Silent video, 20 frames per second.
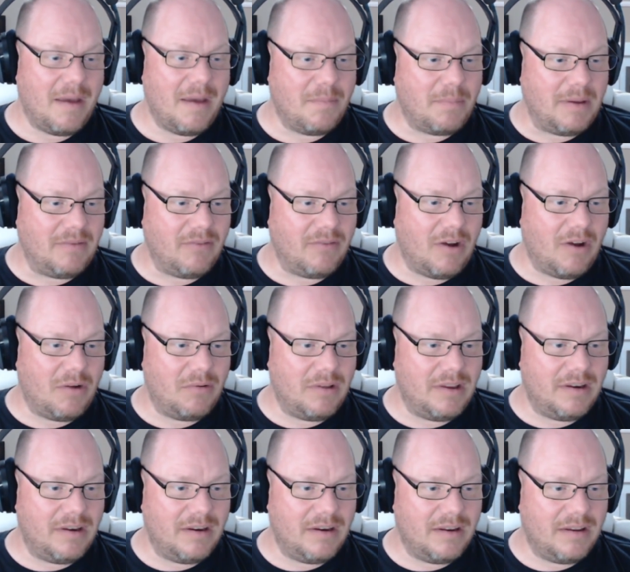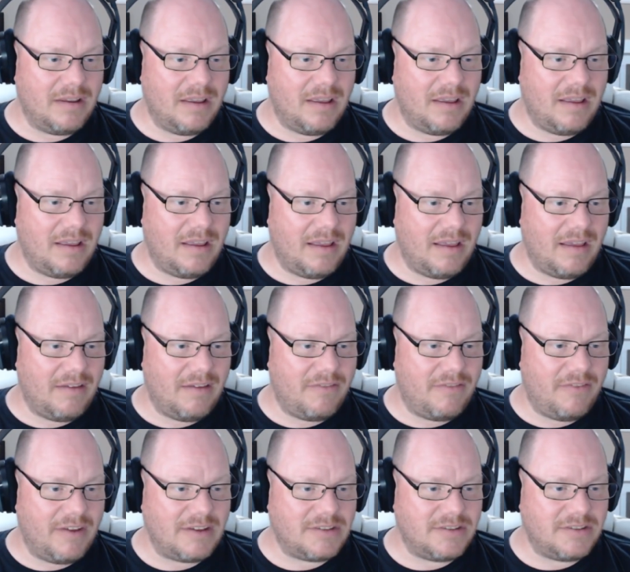Be rolling,
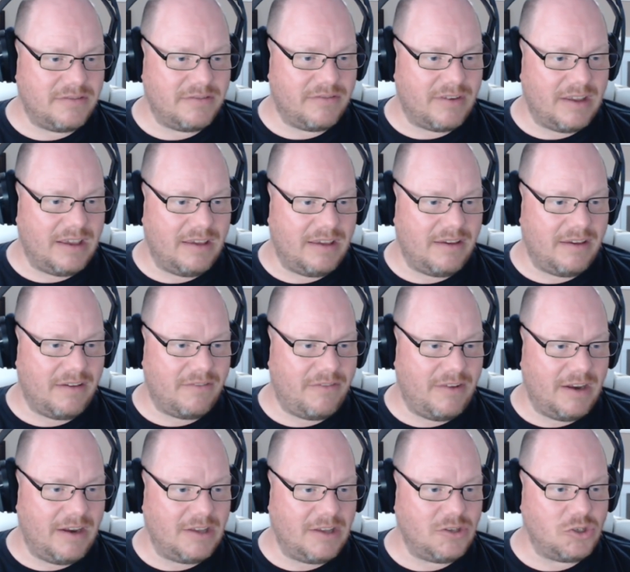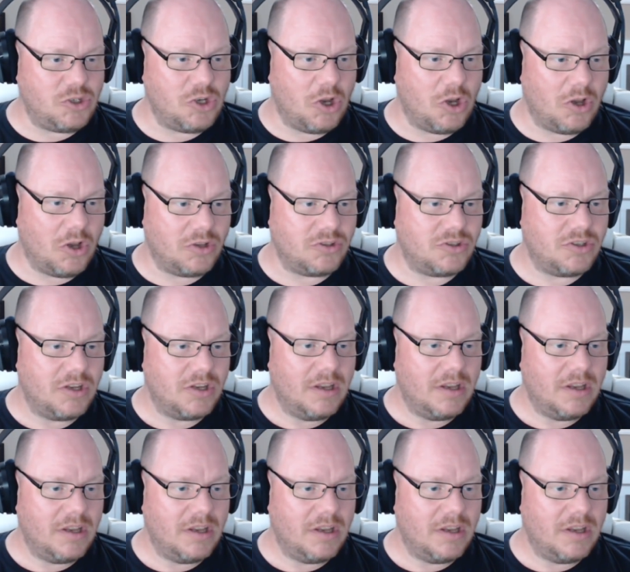effectively filling shots.